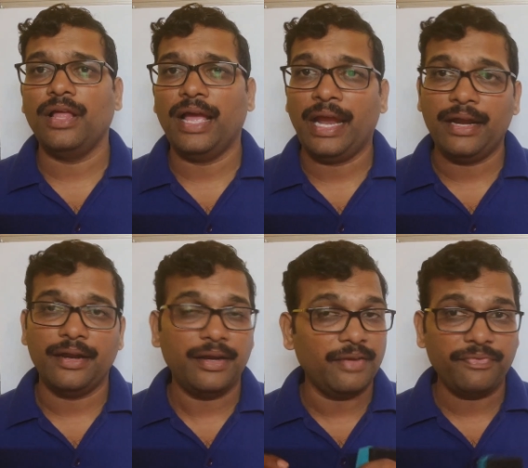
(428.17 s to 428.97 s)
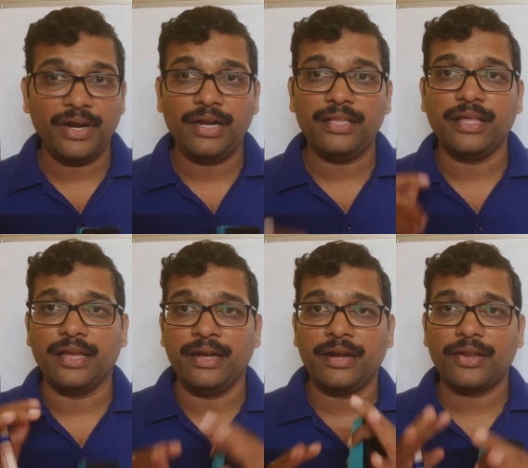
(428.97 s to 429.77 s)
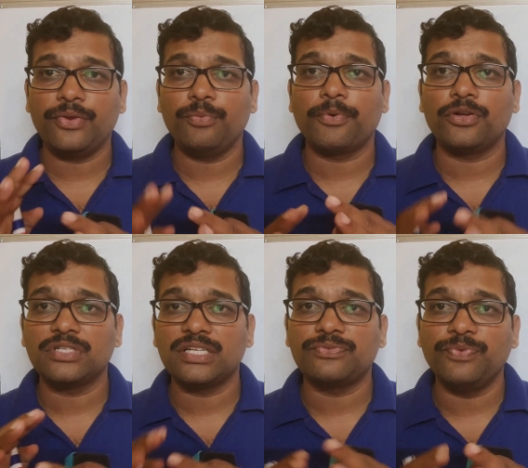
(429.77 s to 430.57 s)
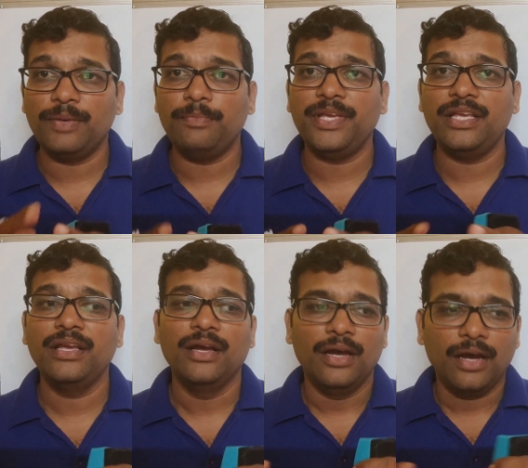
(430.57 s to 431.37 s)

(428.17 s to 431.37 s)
and definitely the interview process will be